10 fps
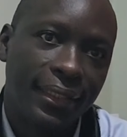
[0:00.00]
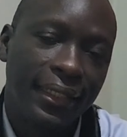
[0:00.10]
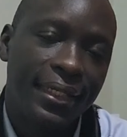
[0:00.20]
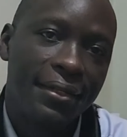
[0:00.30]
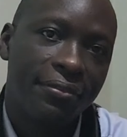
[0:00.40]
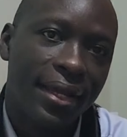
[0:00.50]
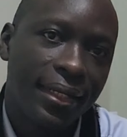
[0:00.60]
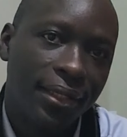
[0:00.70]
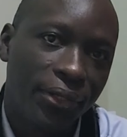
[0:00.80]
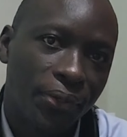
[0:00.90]
in
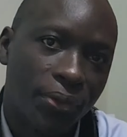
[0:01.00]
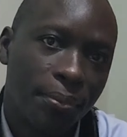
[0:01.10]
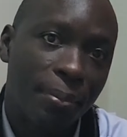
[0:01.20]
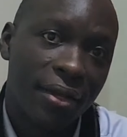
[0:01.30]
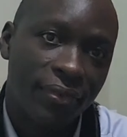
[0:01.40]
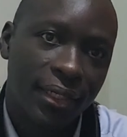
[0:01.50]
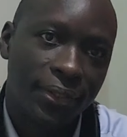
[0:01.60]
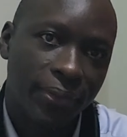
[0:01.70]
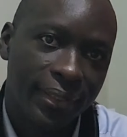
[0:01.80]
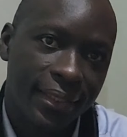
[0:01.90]
defining your perfect
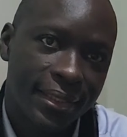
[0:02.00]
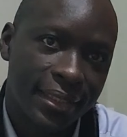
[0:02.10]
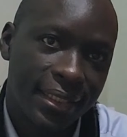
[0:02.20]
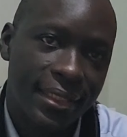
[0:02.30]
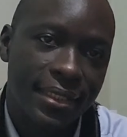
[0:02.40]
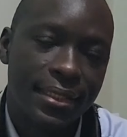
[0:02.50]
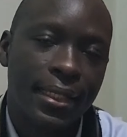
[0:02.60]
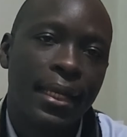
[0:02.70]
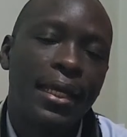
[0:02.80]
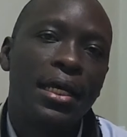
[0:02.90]
audience is
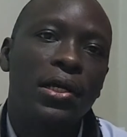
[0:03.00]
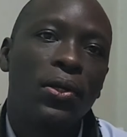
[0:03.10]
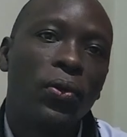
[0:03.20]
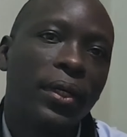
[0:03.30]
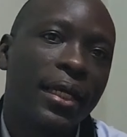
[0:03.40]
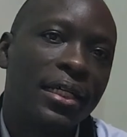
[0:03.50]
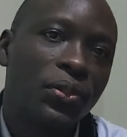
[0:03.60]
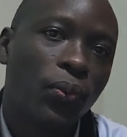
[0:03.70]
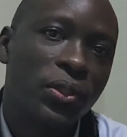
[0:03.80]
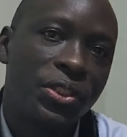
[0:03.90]
looking at
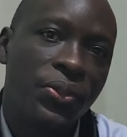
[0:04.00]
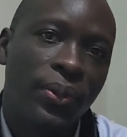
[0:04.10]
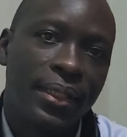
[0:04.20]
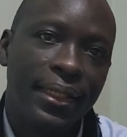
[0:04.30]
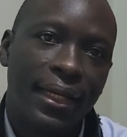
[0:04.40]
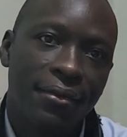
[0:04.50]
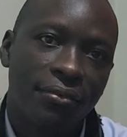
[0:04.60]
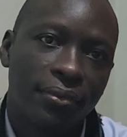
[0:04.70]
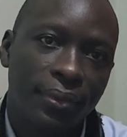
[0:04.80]
what you already have.